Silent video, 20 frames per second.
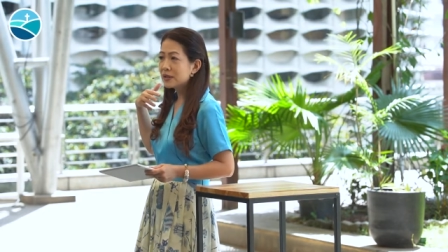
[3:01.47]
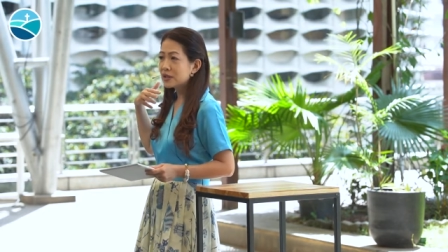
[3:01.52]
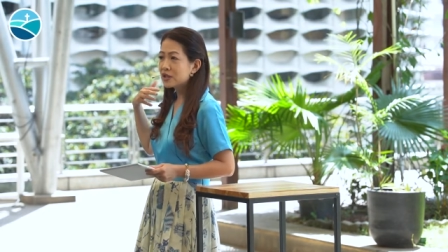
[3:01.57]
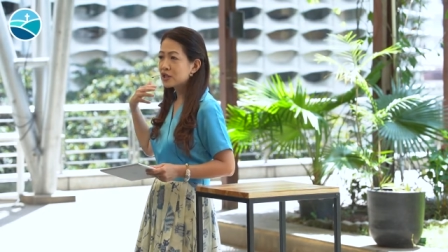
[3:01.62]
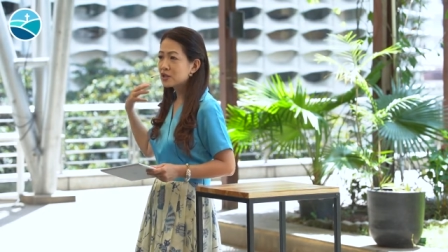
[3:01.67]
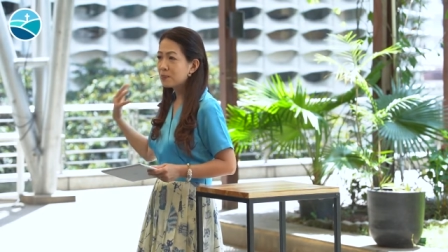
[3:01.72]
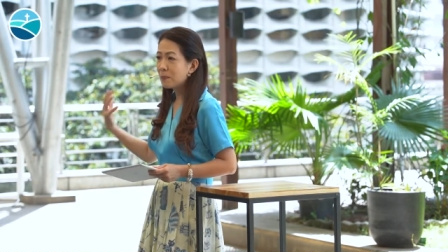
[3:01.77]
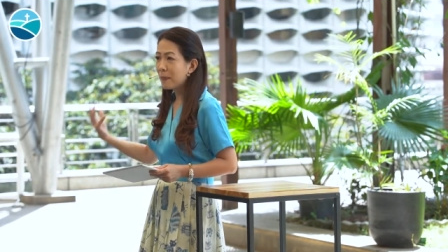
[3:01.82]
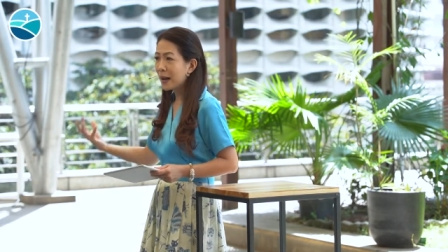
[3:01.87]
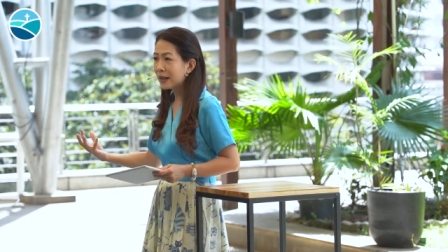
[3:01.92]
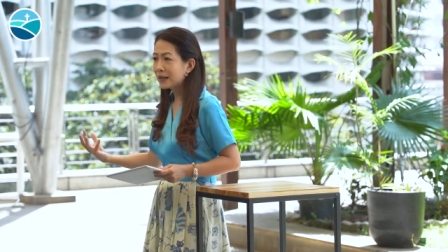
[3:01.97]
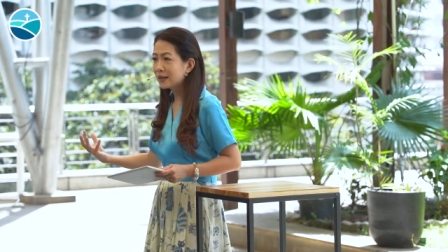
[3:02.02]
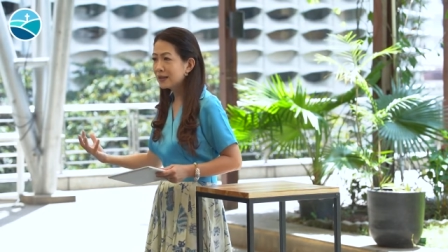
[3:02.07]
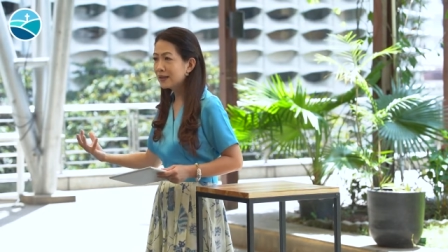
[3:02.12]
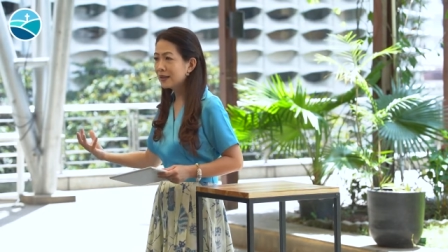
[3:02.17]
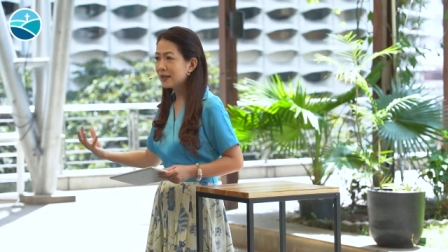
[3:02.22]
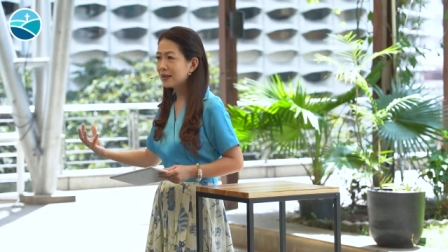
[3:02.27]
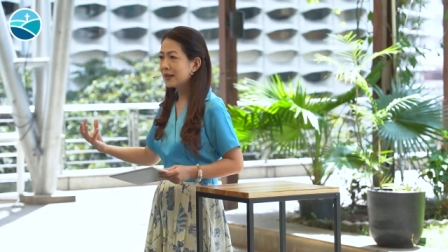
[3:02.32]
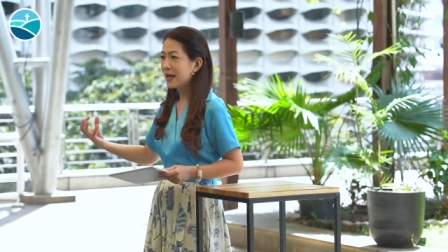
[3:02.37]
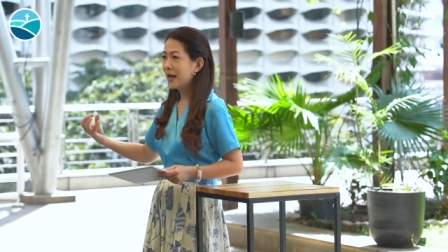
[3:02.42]

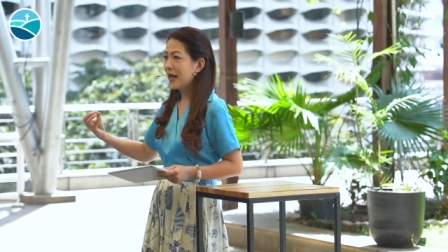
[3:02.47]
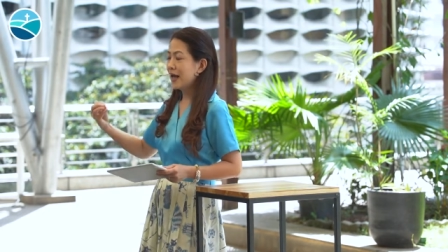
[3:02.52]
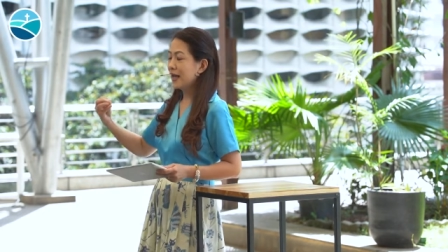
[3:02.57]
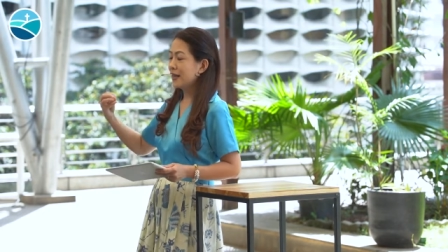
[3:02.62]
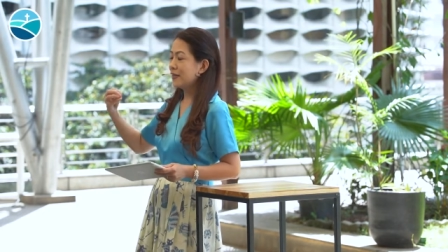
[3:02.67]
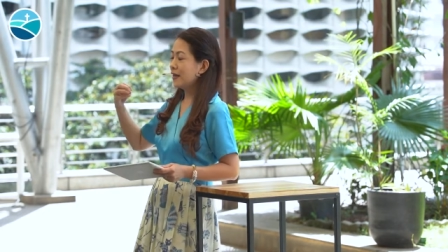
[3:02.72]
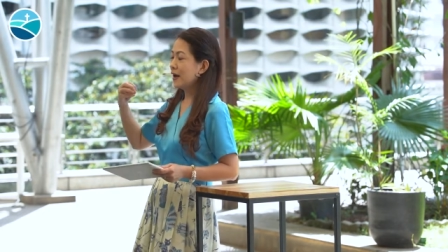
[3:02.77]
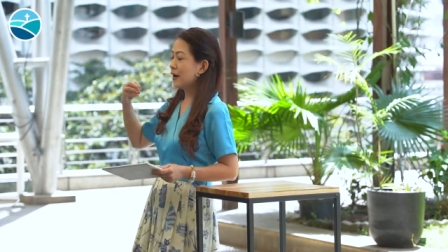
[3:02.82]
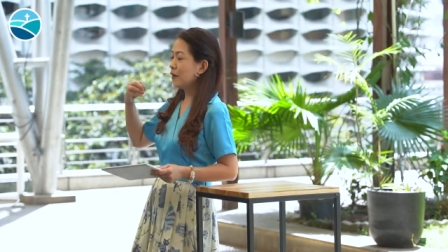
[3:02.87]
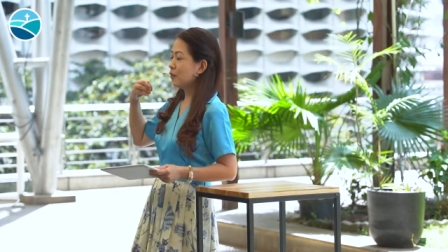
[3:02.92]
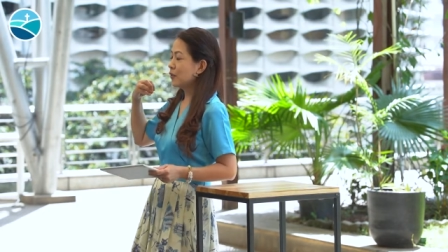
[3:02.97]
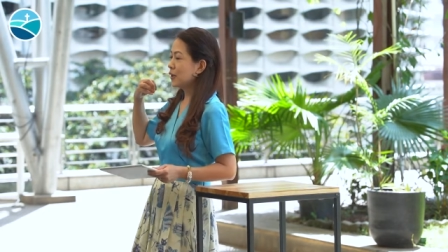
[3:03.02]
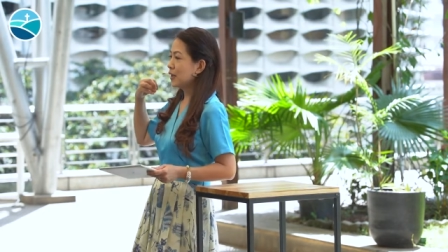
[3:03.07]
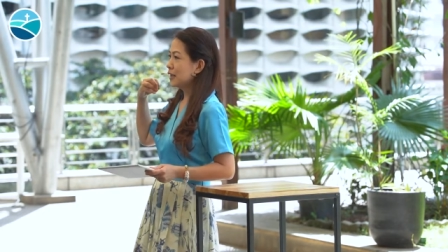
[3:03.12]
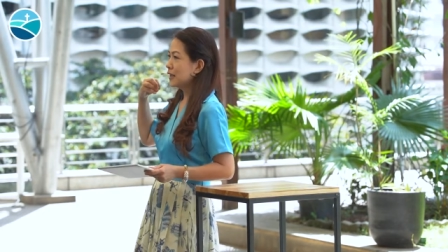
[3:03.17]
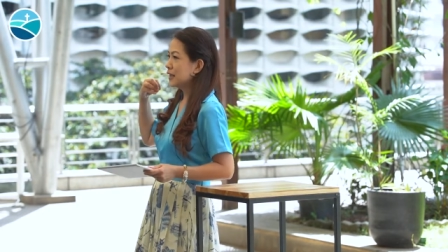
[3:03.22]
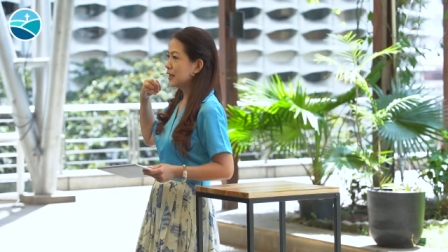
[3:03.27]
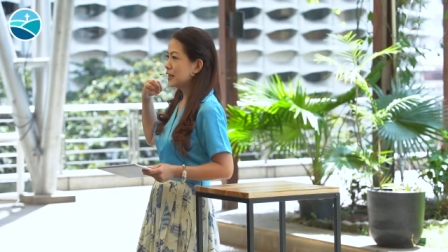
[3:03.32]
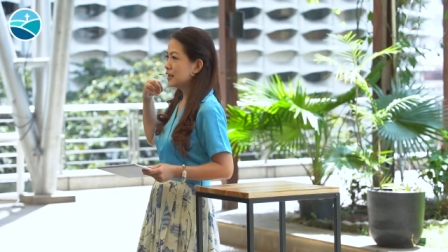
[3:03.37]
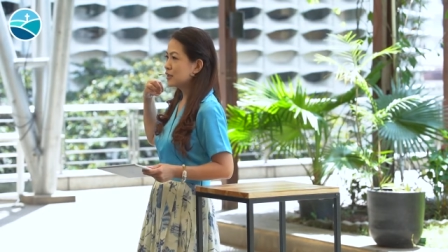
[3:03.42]
respected, that we
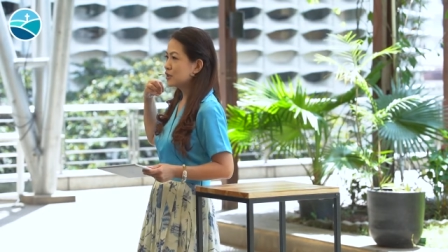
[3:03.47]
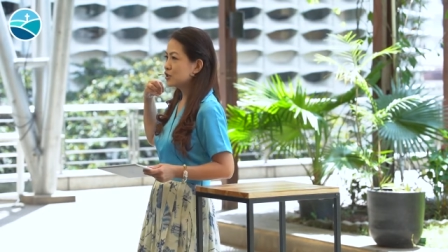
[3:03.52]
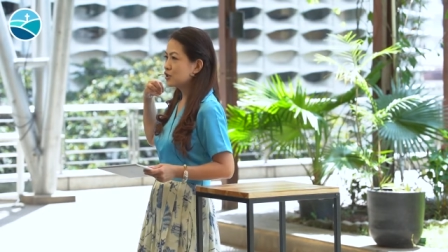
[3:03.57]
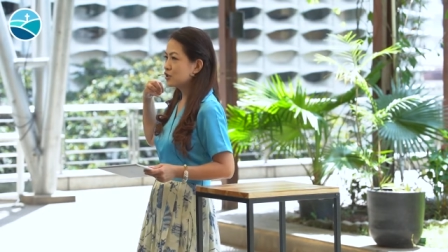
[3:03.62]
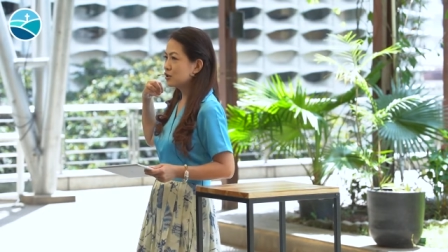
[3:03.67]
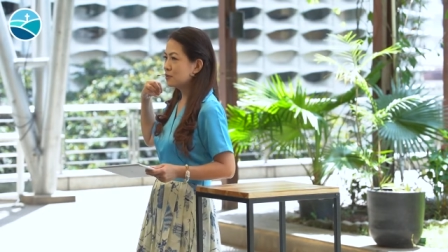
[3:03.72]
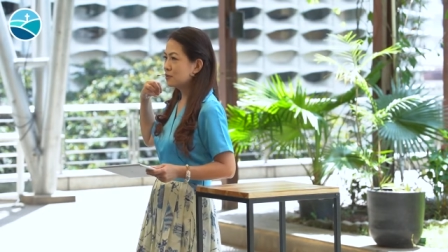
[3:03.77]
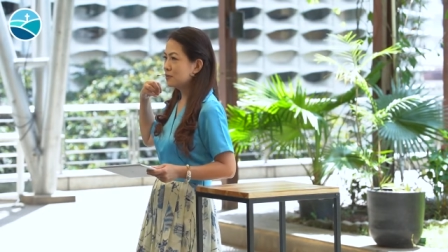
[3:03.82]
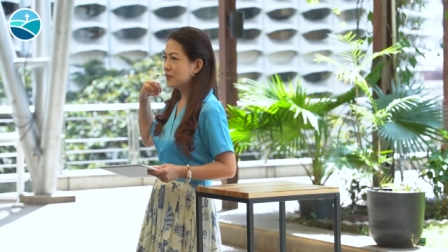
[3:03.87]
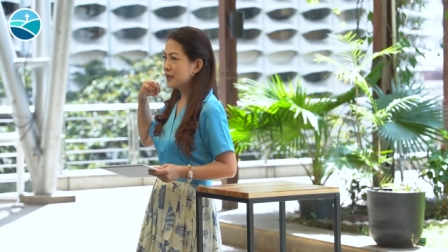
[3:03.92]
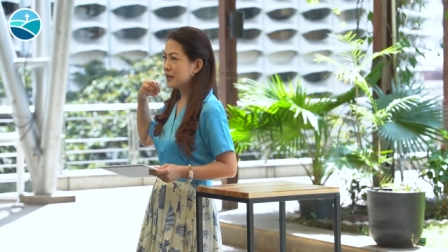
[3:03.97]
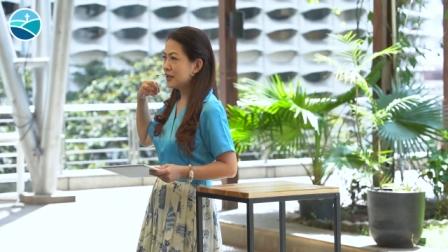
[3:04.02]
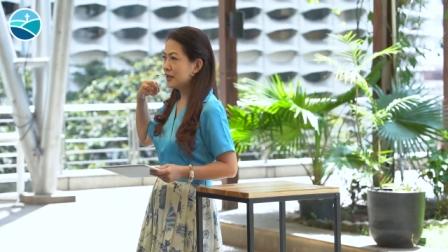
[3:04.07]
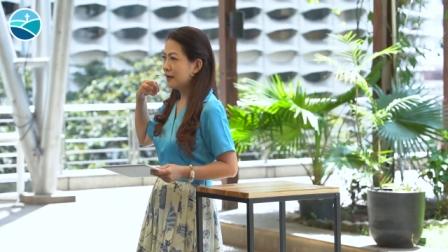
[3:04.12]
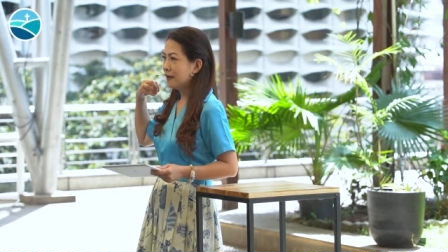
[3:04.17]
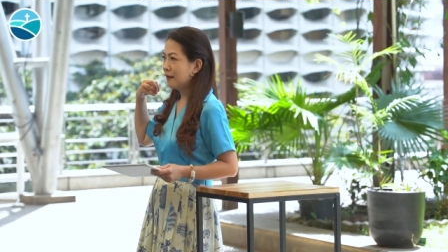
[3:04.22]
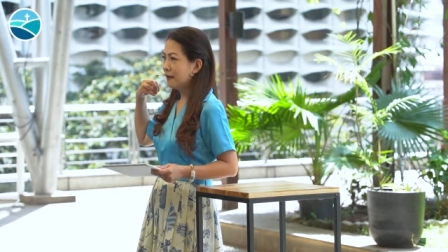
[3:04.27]
need to be